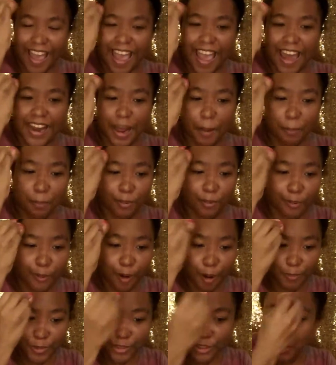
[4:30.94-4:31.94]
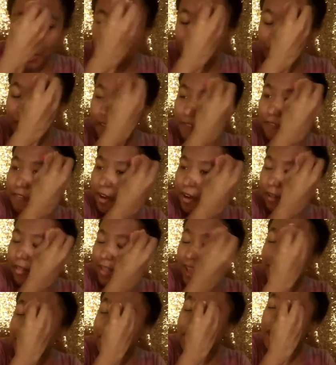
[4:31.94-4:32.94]
And I promise you, it felt
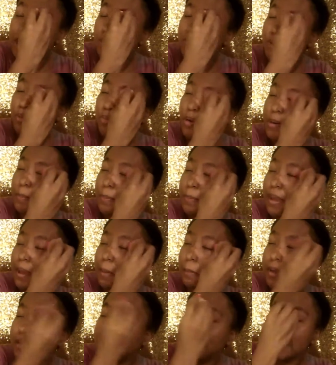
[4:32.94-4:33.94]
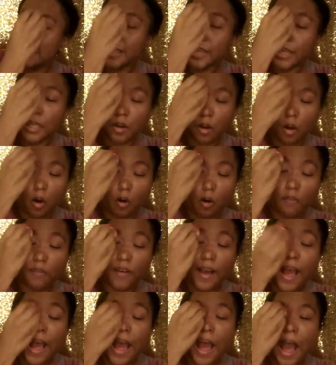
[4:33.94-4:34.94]
like she was ripping my skin off.
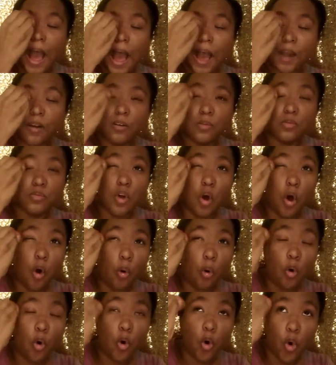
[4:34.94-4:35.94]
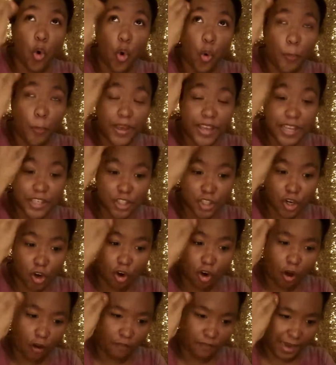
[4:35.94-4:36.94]
I don't know who pissed her
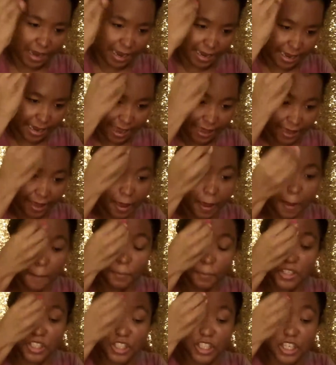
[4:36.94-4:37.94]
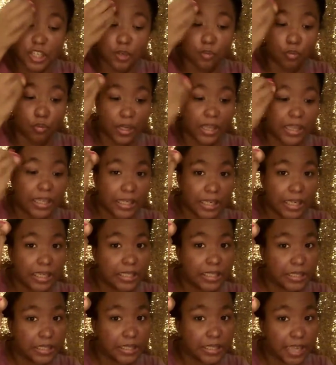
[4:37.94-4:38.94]
off that day, but she really
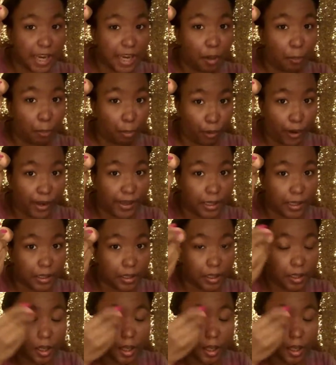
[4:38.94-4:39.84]
needed to take a break.